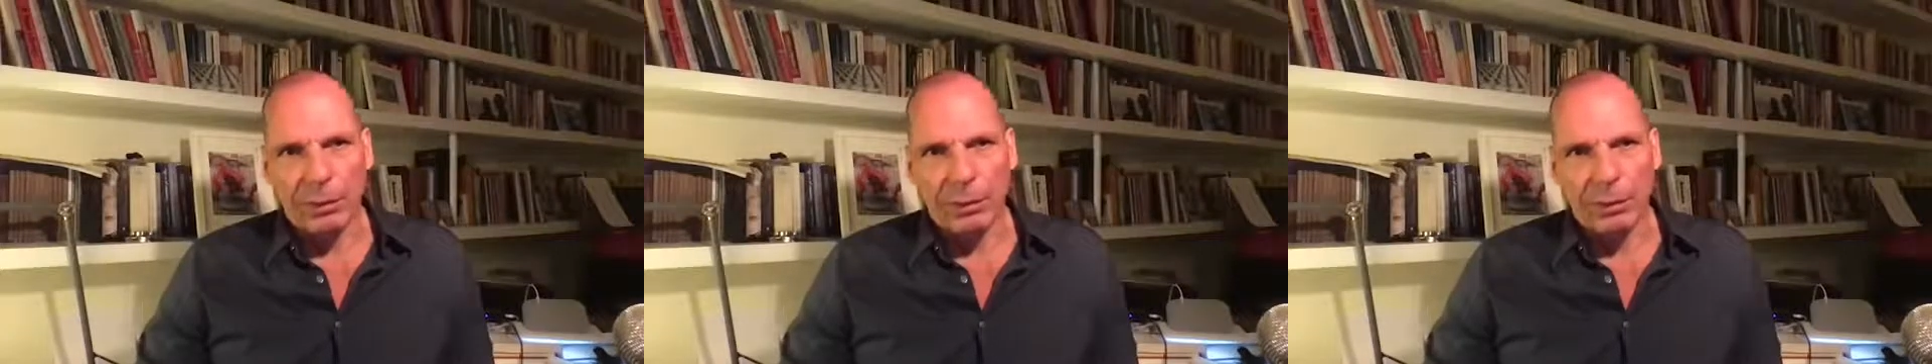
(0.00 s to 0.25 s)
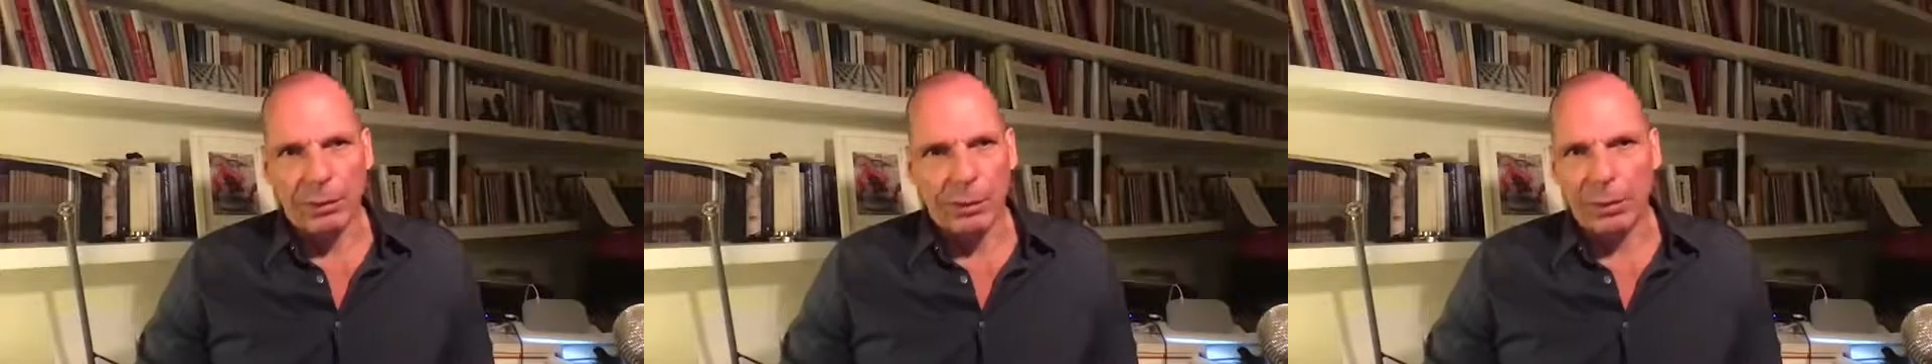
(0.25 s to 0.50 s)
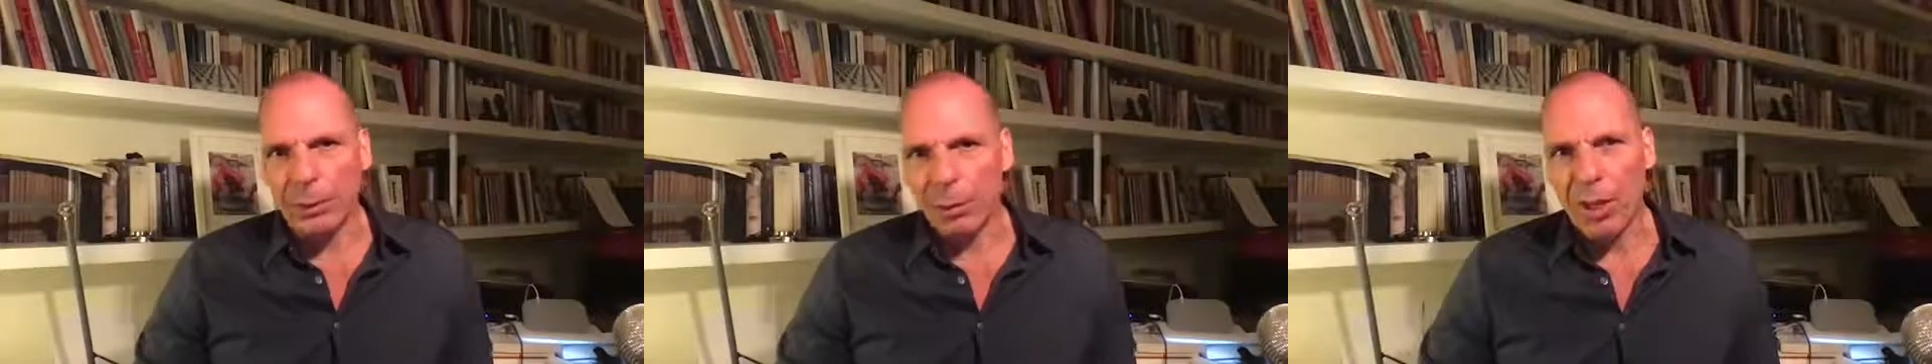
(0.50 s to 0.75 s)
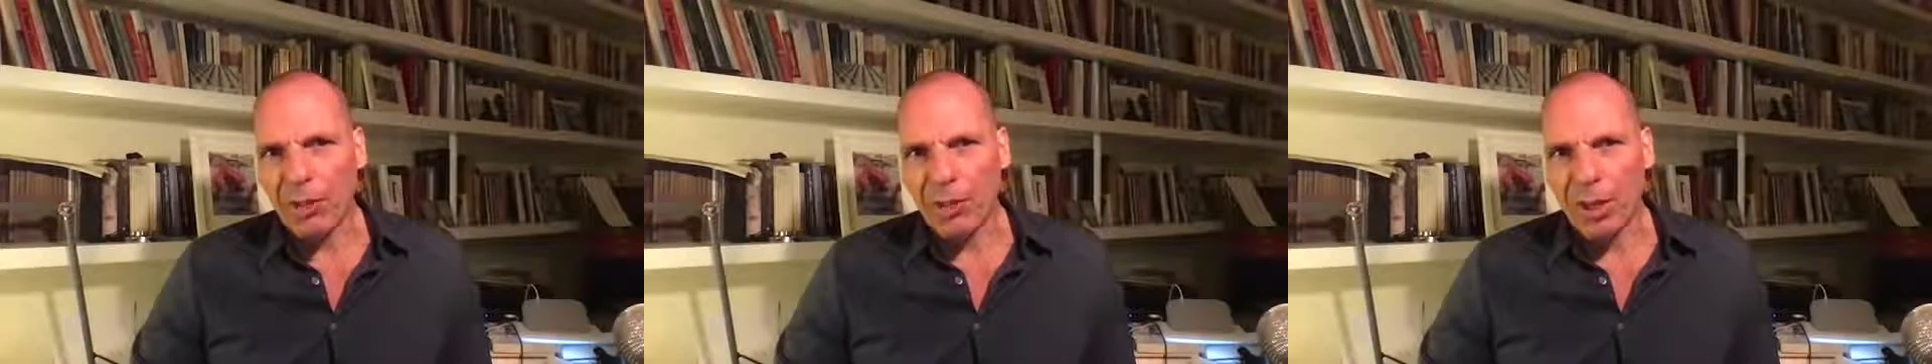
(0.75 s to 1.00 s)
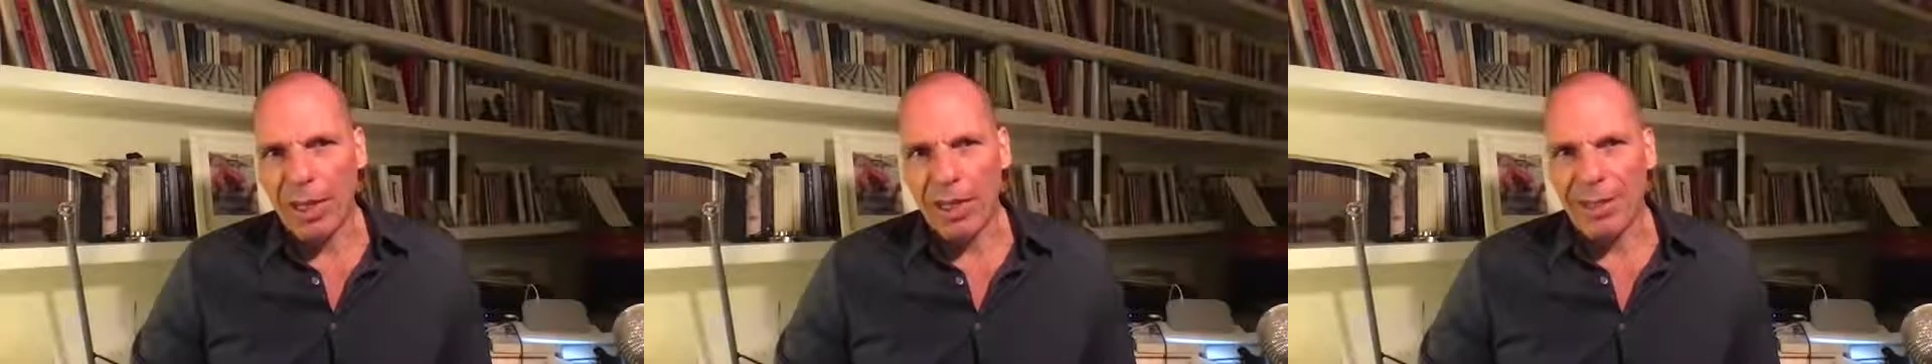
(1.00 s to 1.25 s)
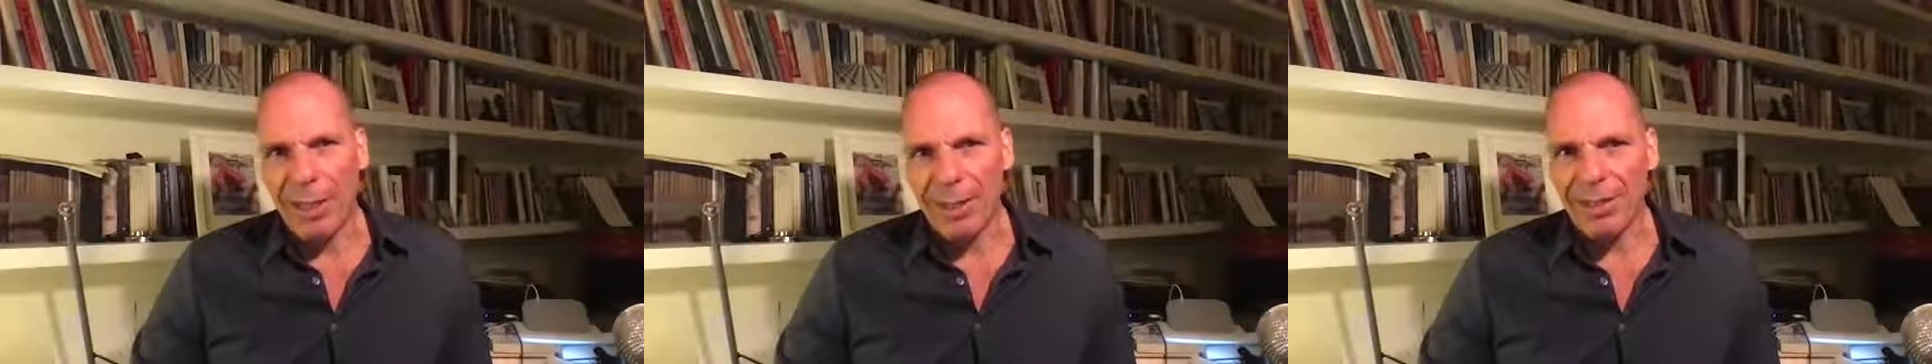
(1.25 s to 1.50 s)
The 2008
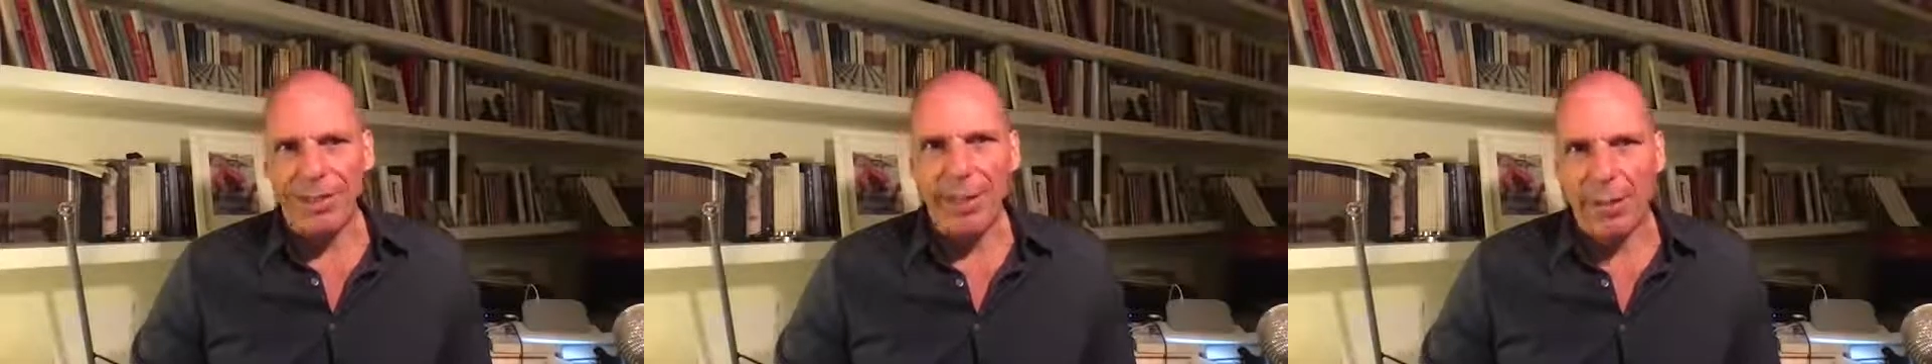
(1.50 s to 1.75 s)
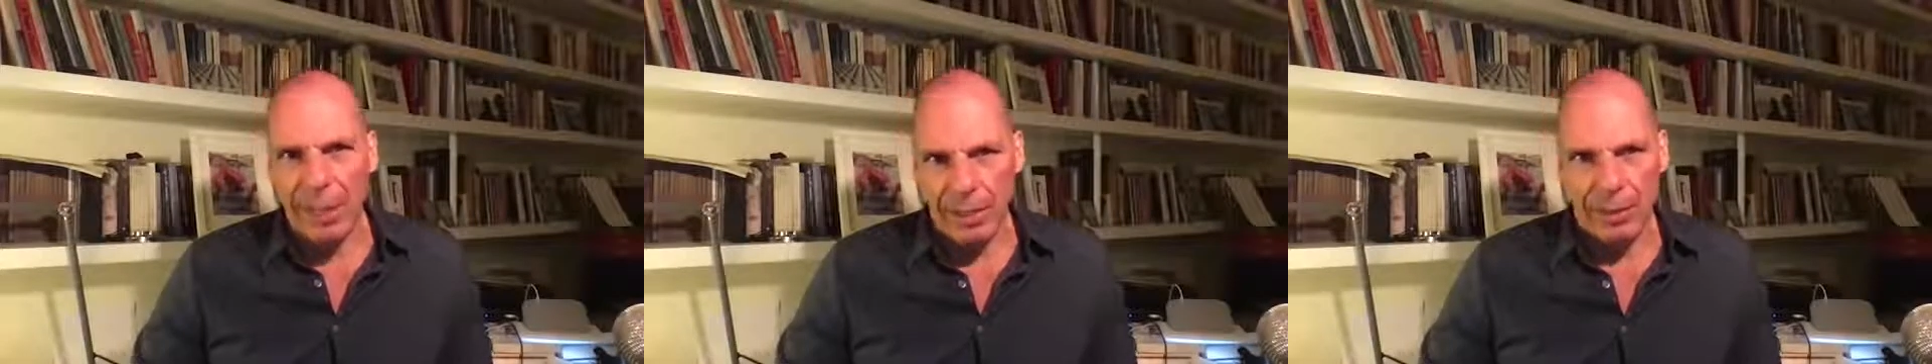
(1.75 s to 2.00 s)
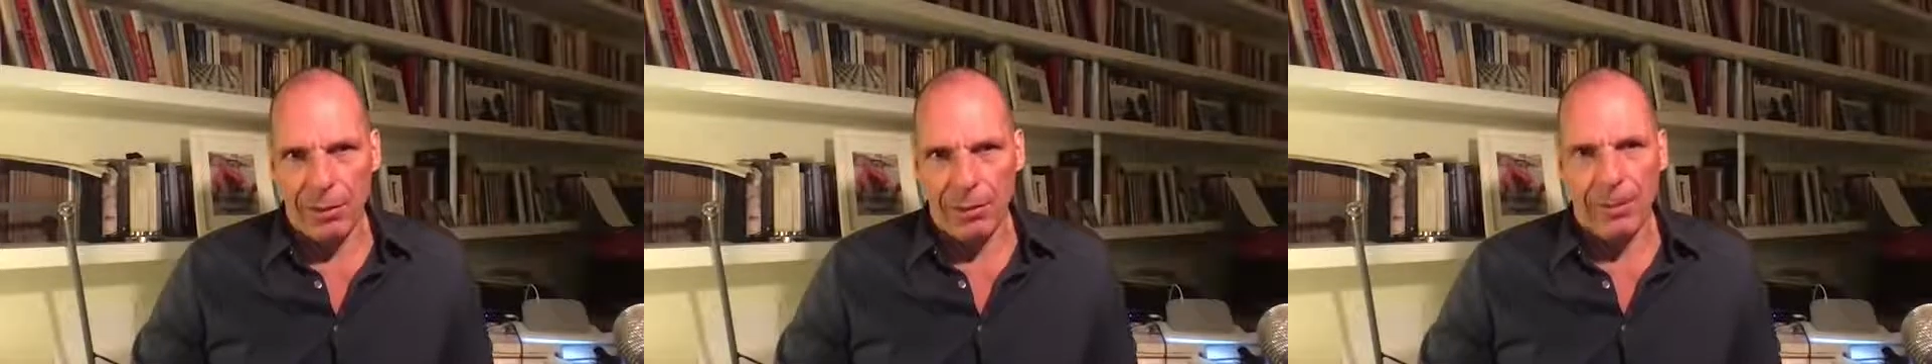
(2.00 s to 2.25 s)
crisis never ended.